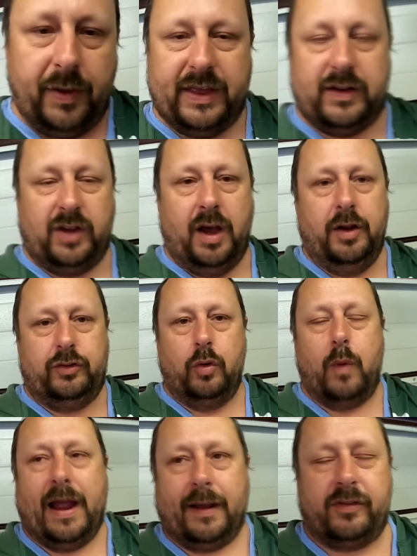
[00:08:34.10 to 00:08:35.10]
I think
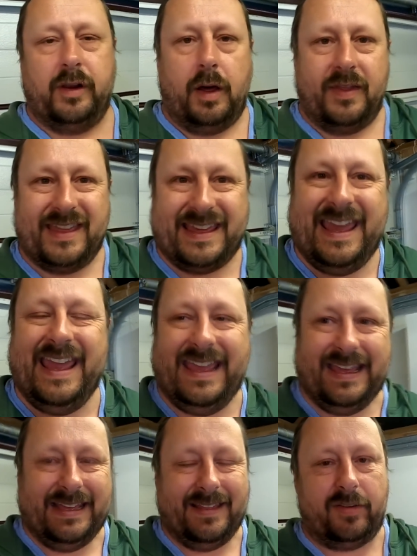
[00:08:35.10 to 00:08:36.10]
Turtle Wax are like the
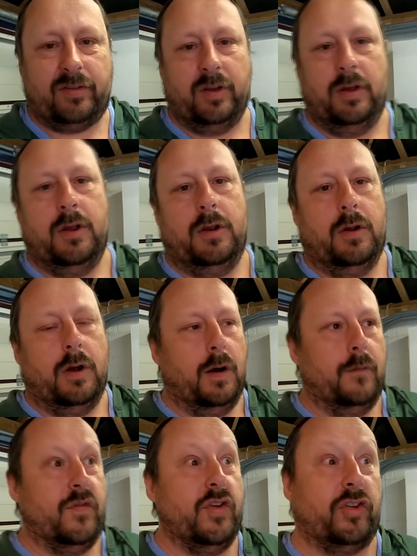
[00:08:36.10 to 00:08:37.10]
kings
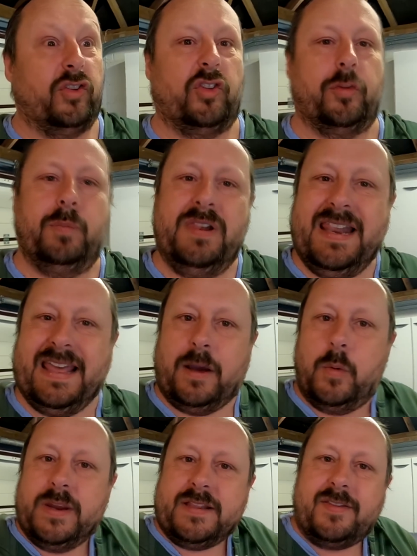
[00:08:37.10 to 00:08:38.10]
of the
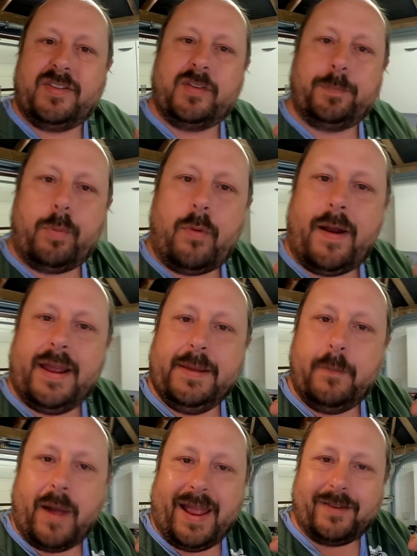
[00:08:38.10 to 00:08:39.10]
liquid
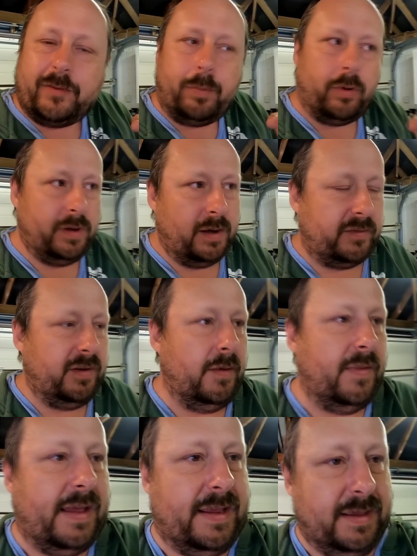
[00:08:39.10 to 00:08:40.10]
spray wax products,
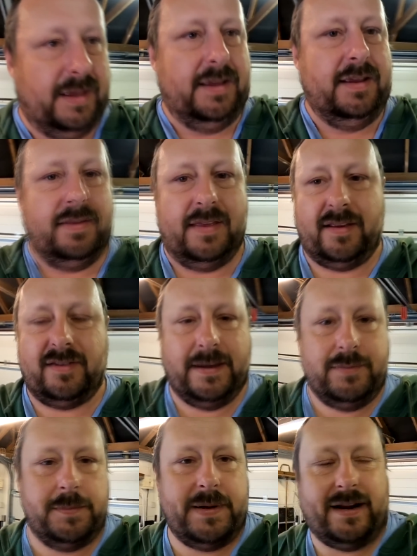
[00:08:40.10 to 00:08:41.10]
aren't they? They
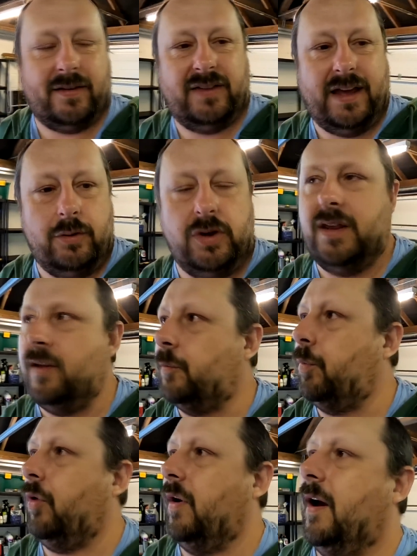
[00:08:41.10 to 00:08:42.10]
seem to be able to sell you these
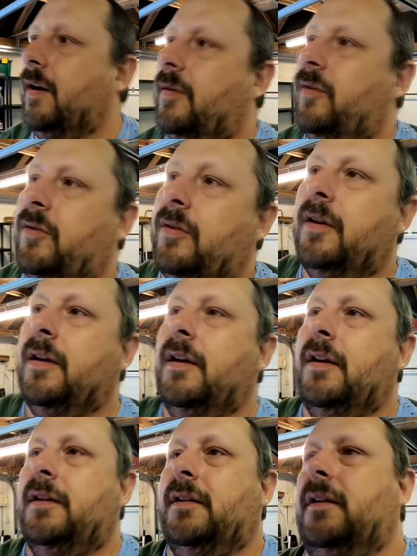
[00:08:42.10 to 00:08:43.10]
products
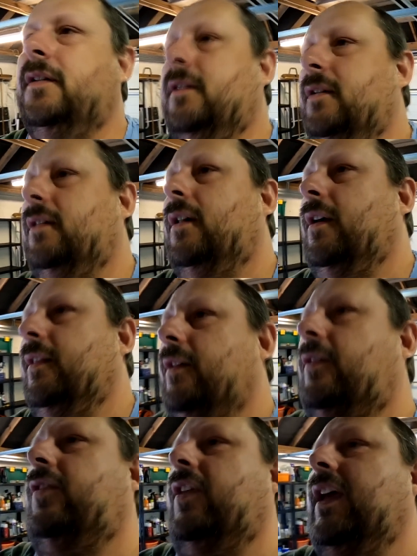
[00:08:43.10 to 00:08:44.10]
like
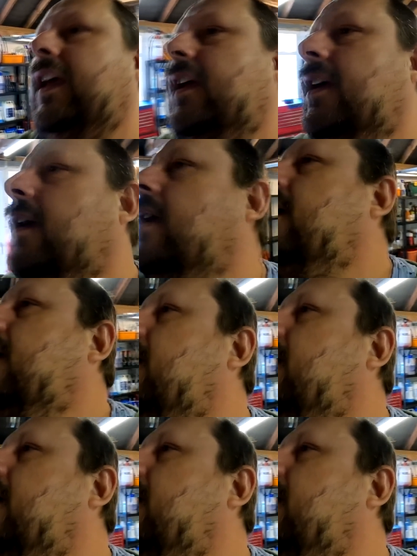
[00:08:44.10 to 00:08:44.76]
this thing here.